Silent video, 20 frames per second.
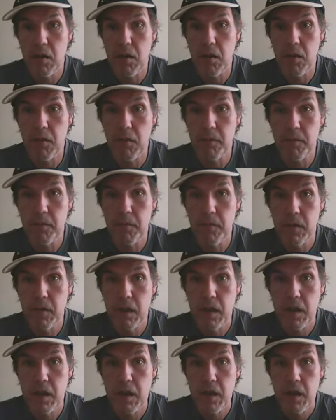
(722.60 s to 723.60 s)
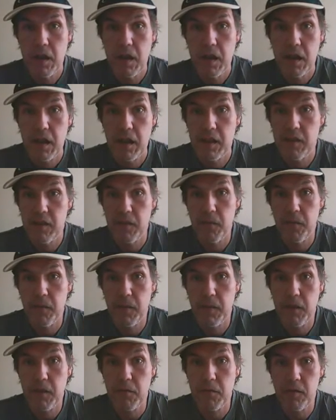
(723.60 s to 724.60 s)
of
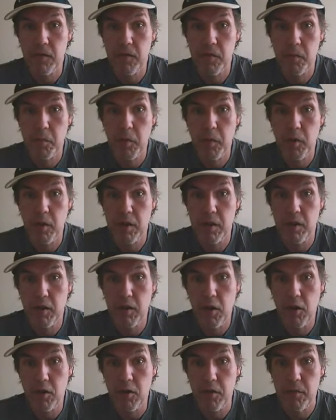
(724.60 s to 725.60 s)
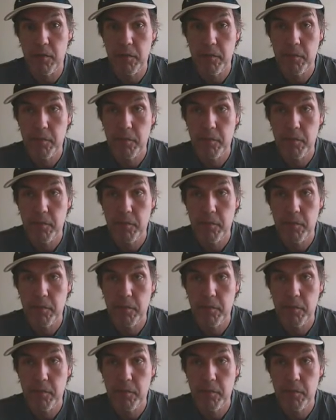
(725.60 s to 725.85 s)
interference by God.